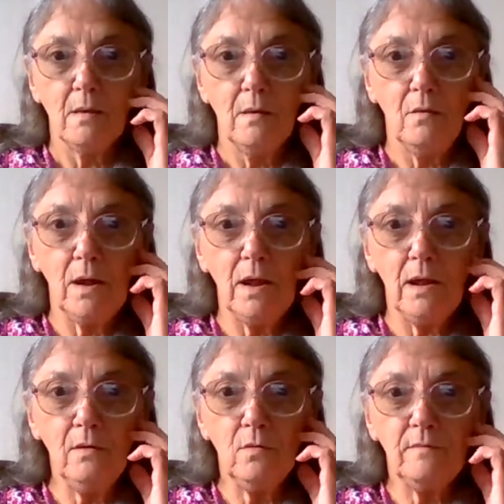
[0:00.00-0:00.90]
Well,
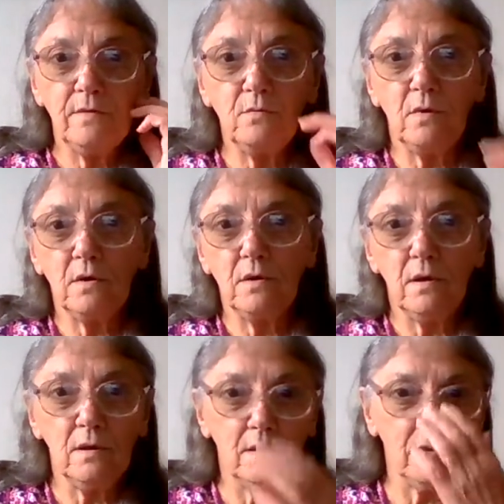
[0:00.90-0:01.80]
hello
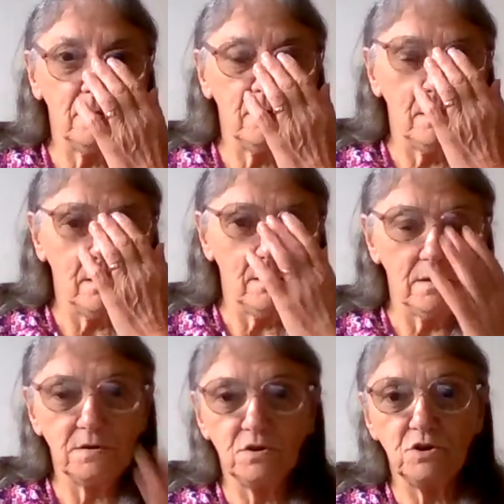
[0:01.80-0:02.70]
everyone, this